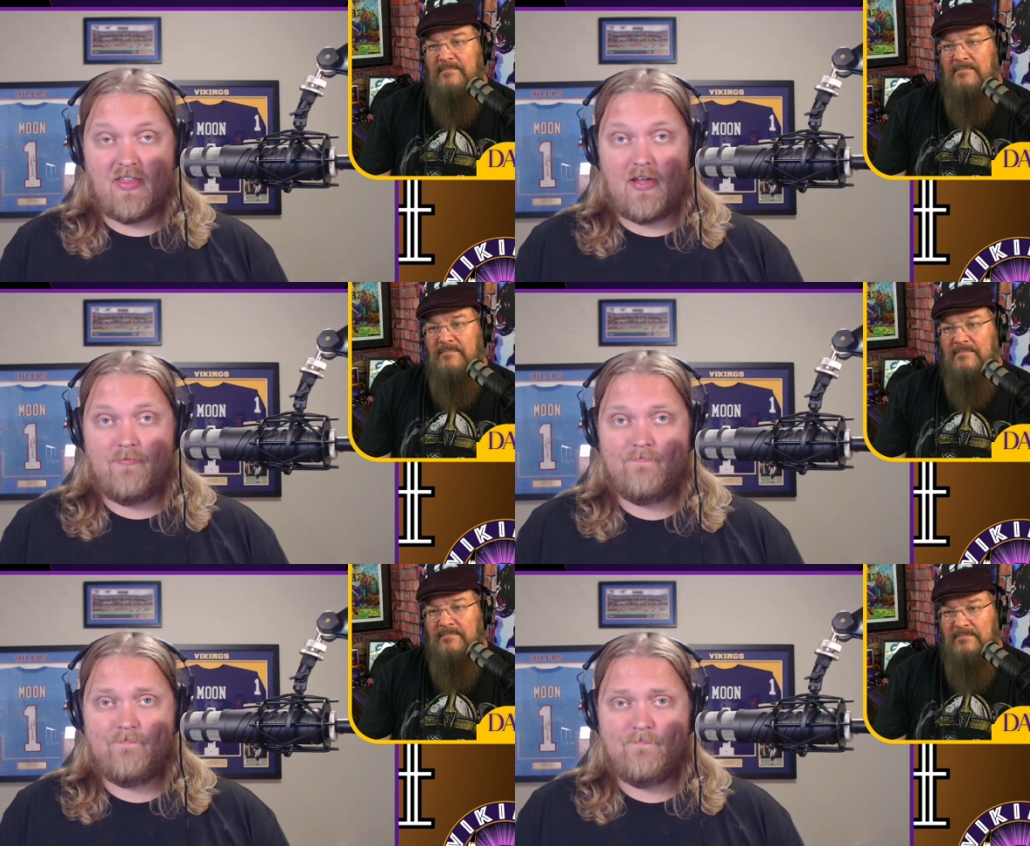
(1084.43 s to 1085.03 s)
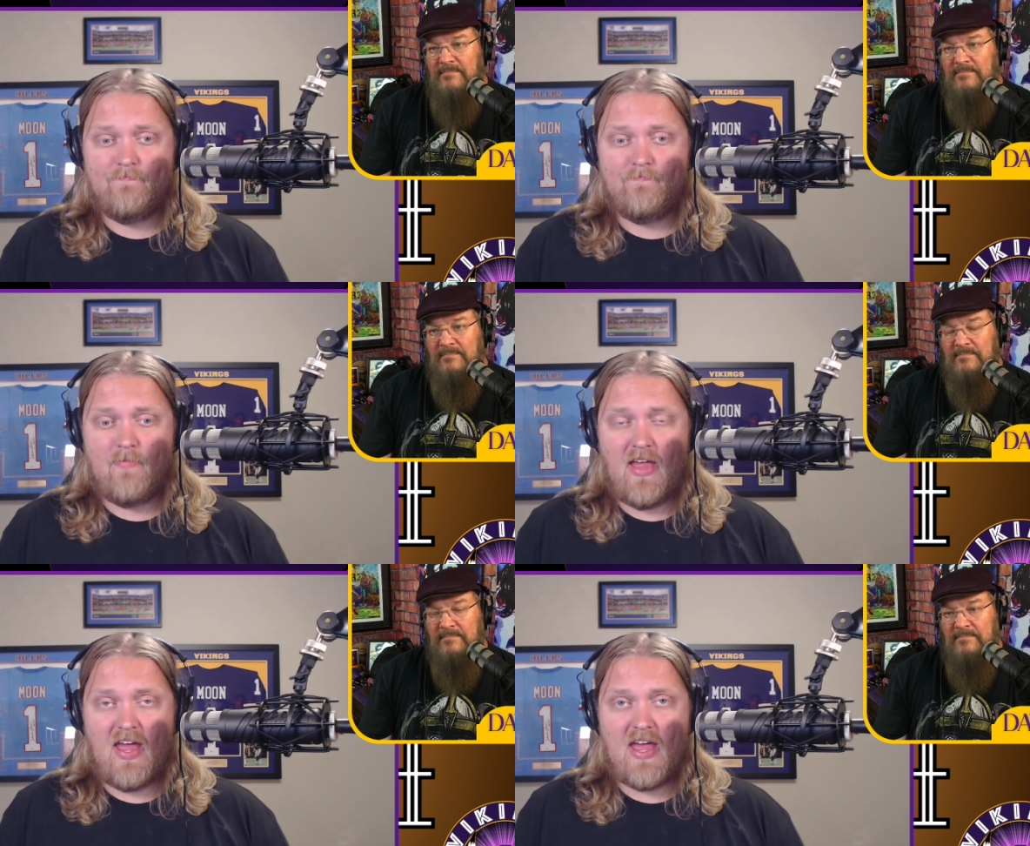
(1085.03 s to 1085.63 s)
Speaker 1: thing.
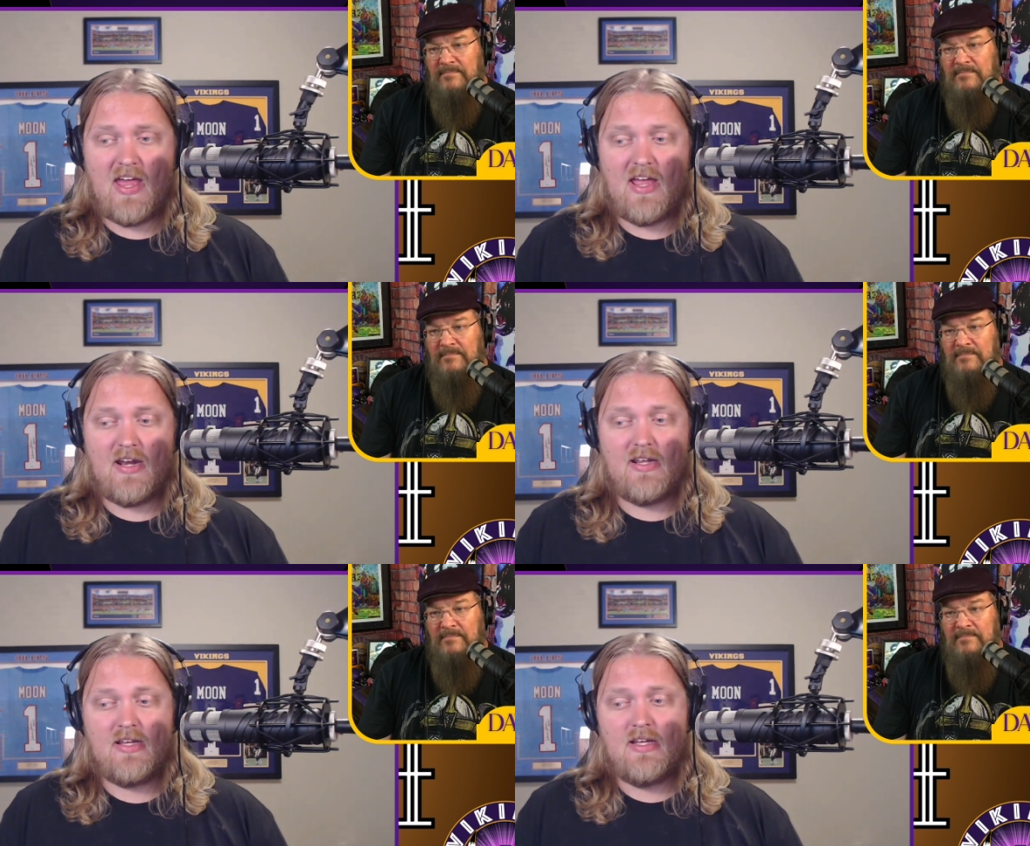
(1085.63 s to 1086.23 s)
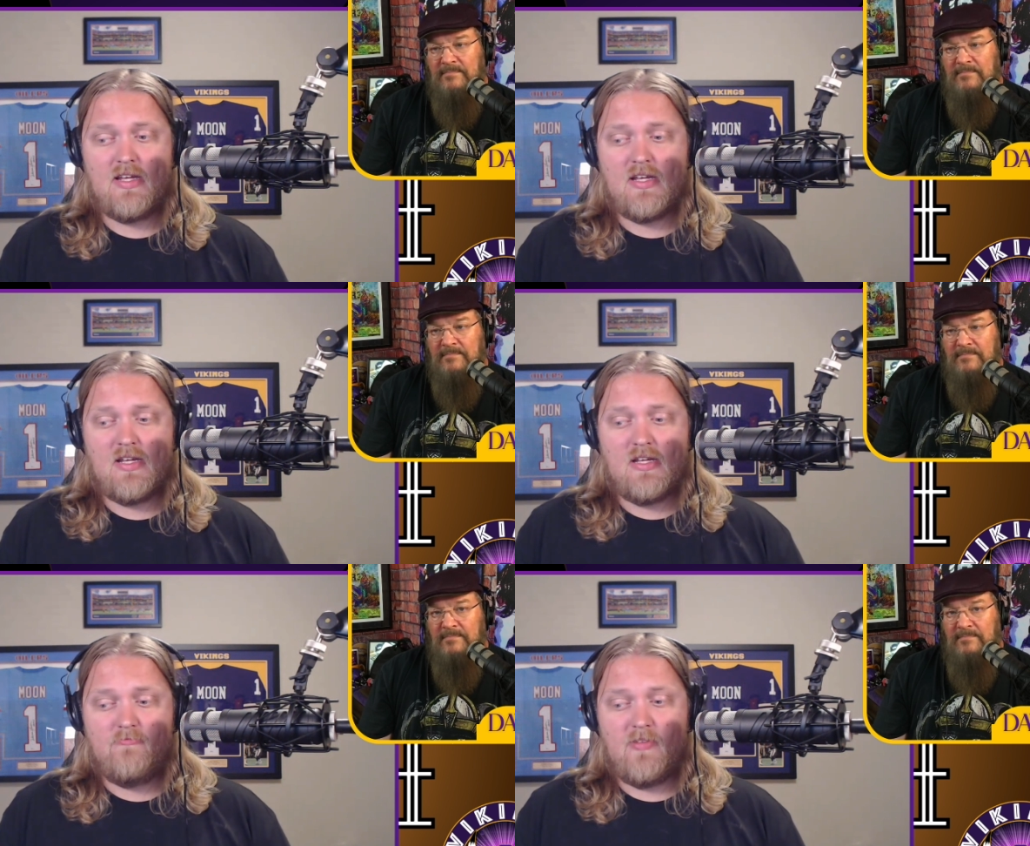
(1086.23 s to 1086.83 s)
And
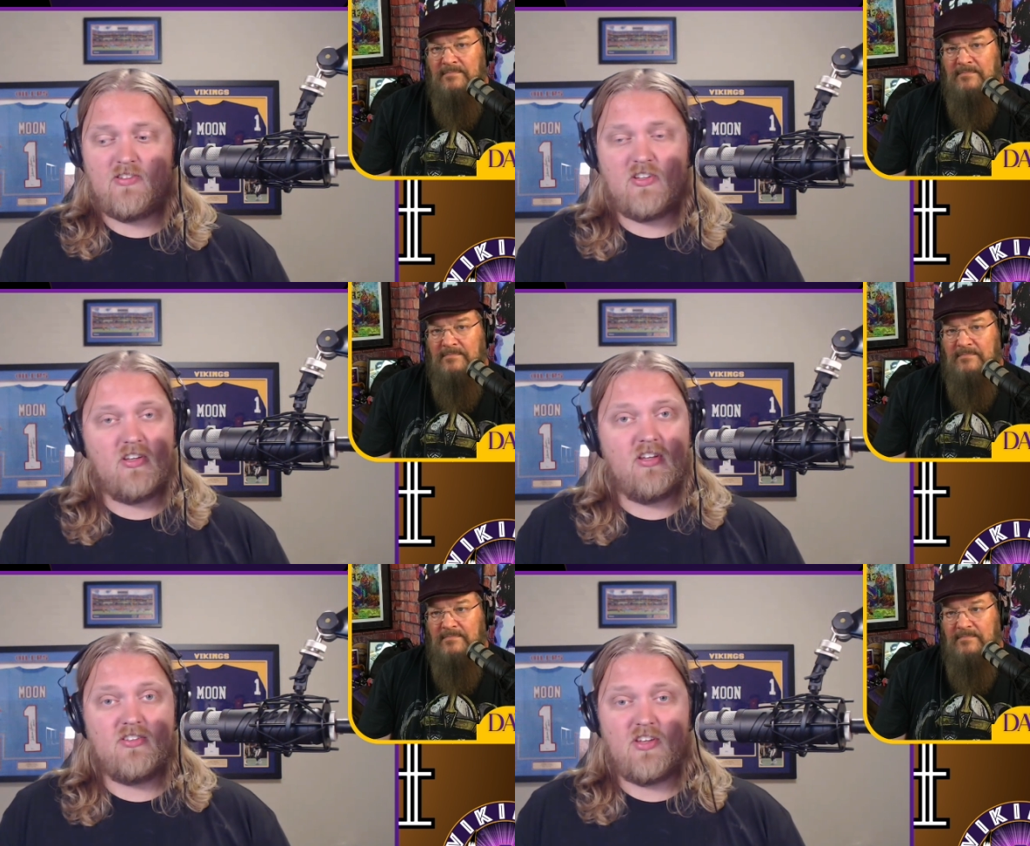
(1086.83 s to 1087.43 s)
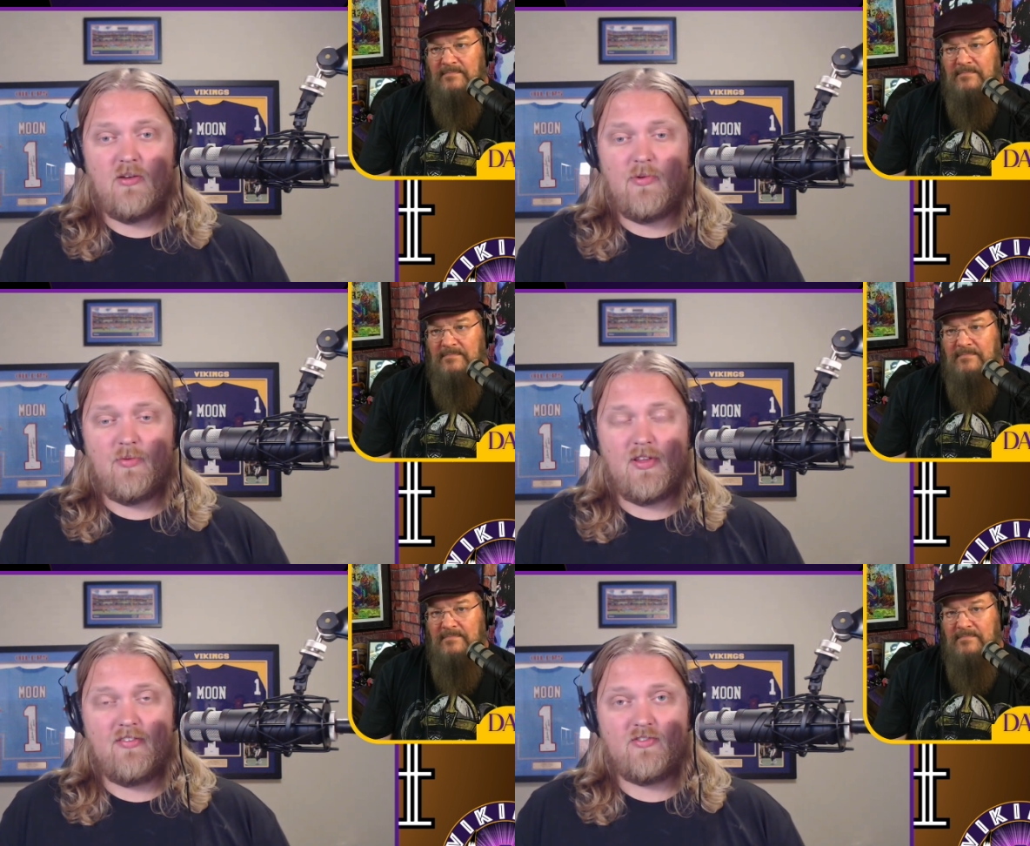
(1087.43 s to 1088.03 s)
it's it's going to be
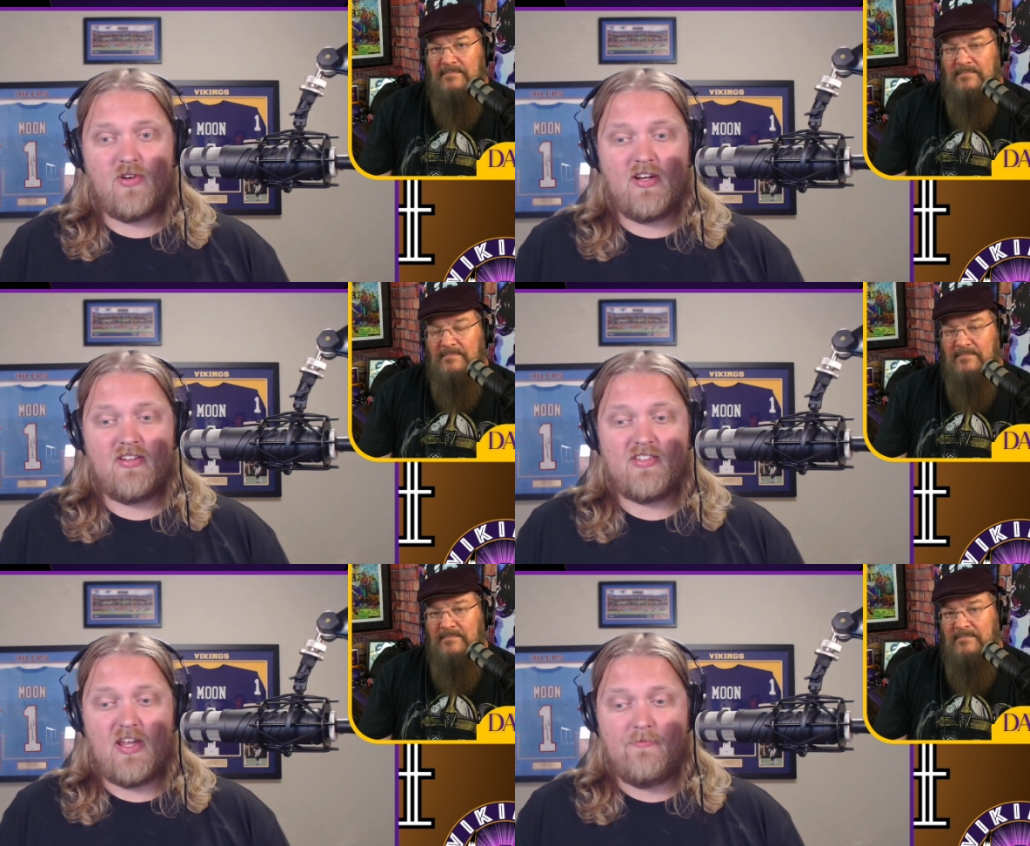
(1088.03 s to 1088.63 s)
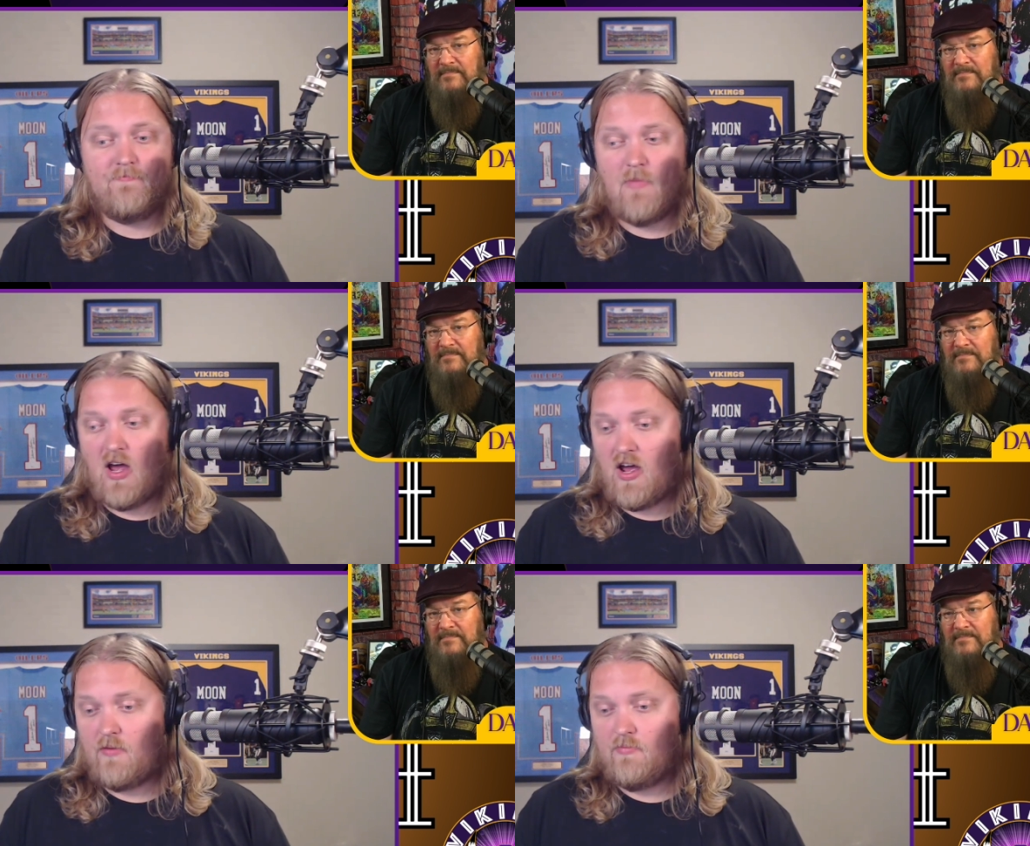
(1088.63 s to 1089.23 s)
really intriguing to see.
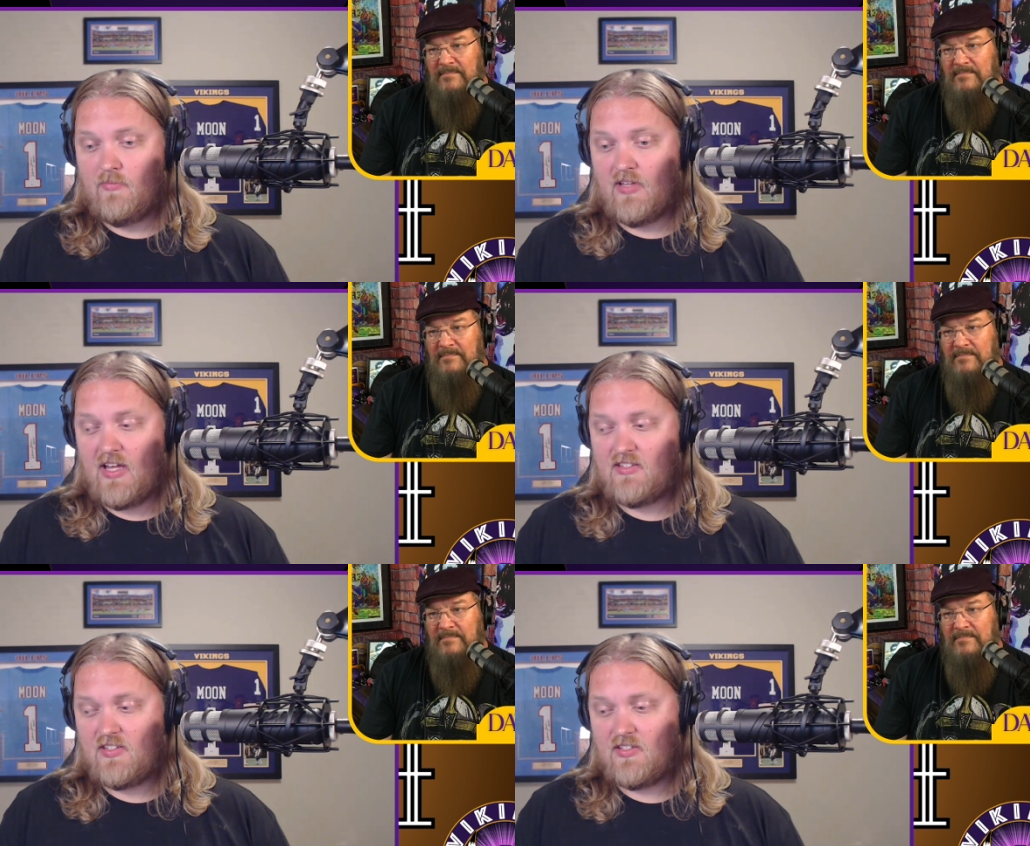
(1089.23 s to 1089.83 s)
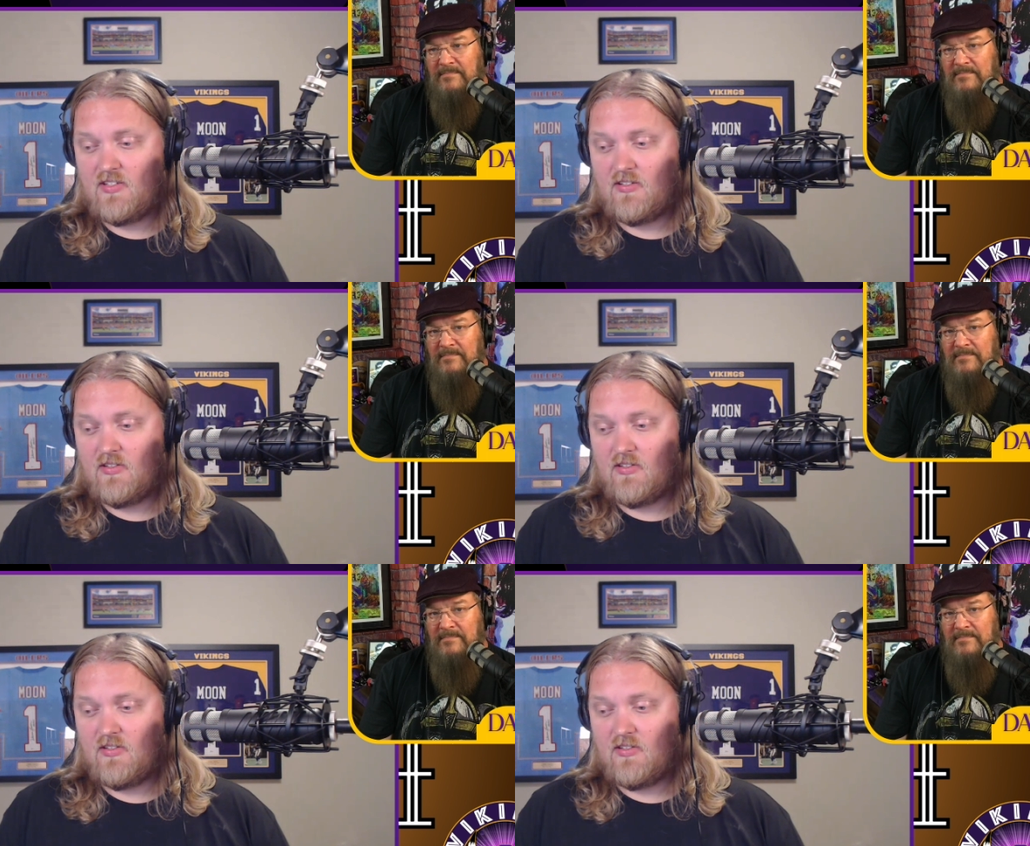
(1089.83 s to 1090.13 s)
Um, let's